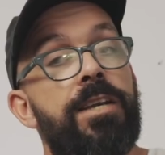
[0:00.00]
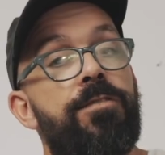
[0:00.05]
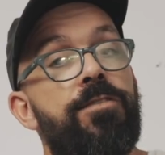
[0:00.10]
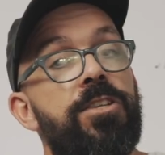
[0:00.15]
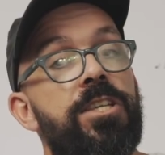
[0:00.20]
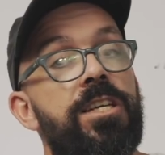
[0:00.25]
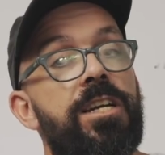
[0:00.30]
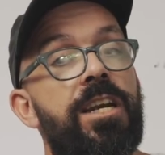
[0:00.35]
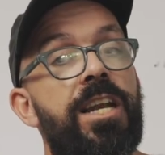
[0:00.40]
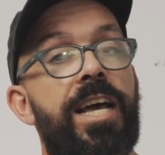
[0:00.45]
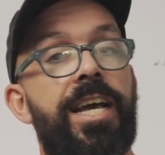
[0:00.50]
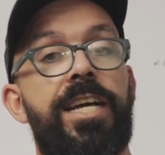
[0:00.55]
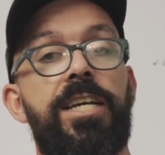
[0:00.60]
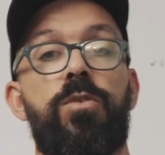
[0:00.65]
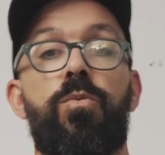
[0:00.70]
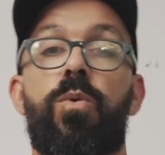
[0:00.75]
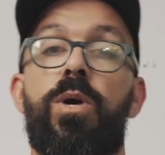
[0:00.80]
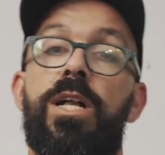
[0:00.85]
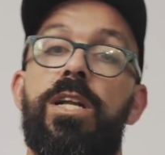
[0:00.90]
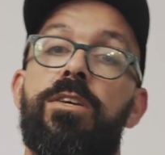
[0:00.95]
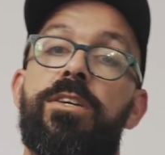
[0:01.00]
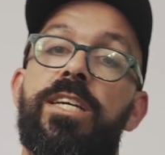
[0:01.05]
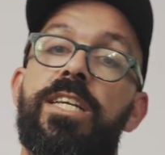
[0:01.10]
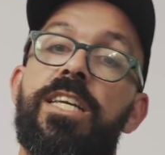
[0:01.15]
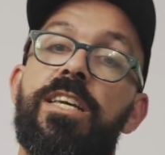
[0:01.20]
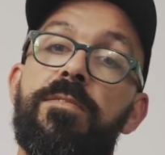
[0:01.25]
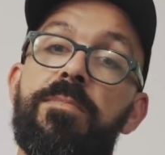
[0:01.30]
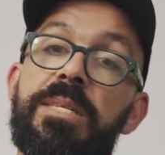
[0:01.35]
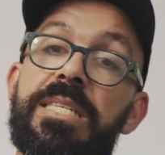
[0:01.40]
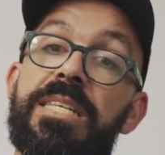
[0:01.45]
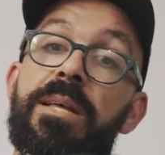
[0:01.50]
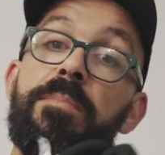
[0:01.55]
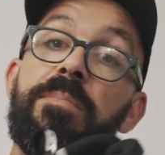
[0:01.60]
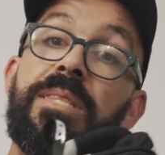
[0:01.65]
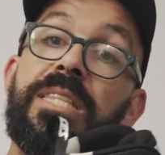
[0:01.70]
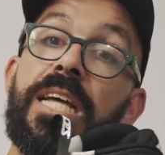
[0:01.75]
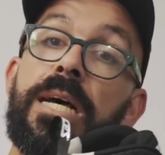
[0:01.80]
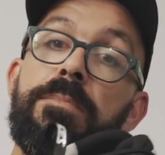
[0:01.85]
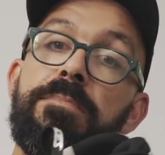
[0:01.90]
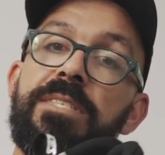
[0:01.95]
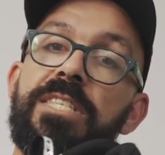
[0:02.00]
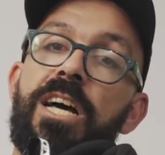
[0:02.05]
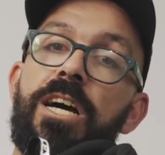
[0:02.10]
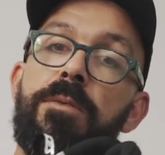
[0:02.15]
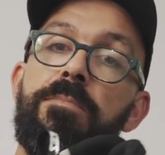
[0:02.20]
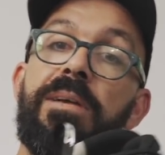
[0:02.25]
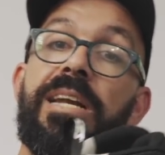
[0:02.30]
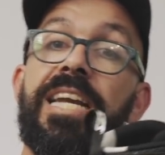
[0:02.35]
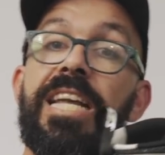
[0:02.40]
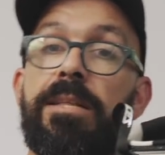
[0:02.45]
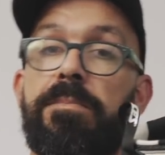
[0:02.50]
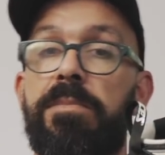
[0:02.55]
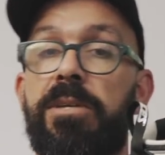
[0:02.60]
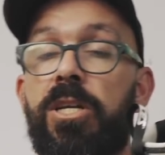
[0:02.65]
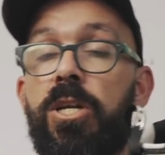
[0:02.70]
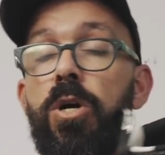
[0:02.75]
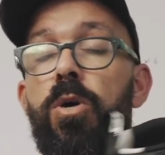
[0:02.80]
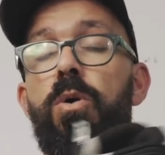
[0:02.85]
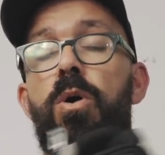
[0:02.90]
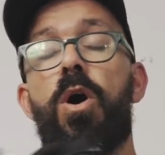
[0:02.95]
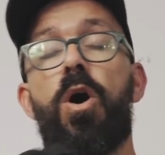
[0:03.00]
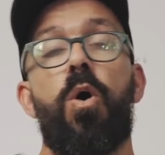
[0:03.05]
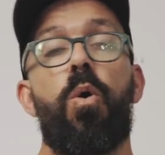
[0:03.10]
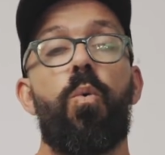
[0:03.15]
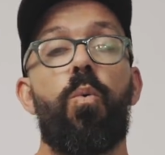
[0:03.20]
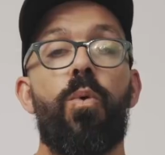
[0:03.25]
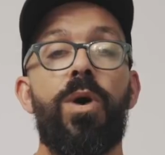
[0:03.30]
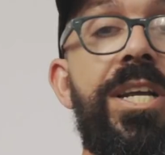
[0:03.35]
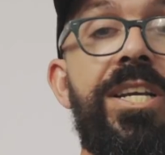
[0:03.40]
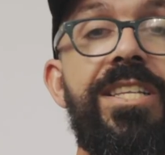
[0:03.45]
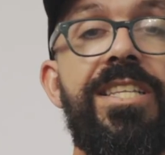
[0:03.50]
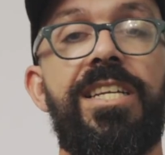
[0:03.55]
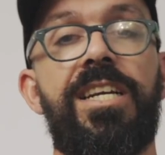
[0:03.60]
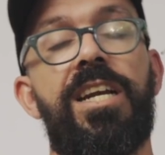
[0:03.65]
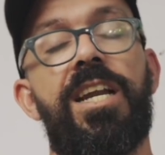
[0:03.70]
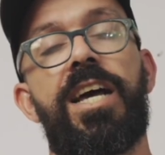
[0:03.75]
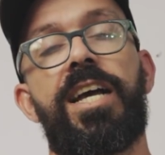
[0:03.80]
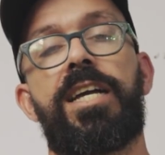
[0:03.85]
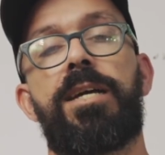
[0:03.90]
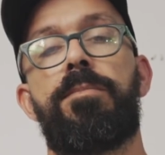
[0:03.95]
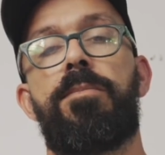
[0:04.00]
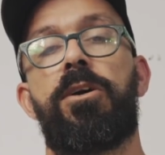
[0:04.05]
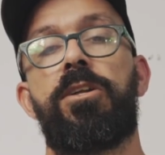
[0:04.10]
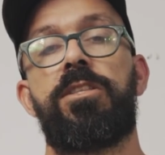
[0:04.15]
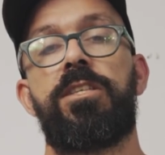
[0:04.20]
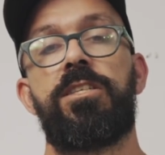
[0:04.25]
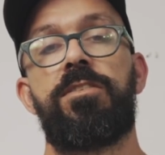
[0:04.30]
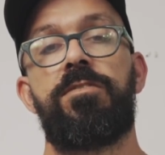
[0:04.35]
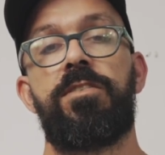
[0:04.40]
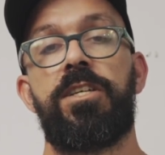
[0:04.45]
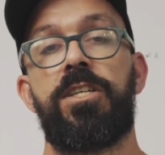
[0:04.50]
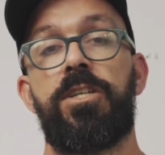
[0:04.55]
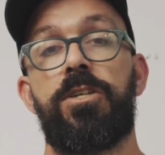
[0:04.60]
and if you didn't like it, well, you can give me some thumbs down, but let me know what you didn't like about this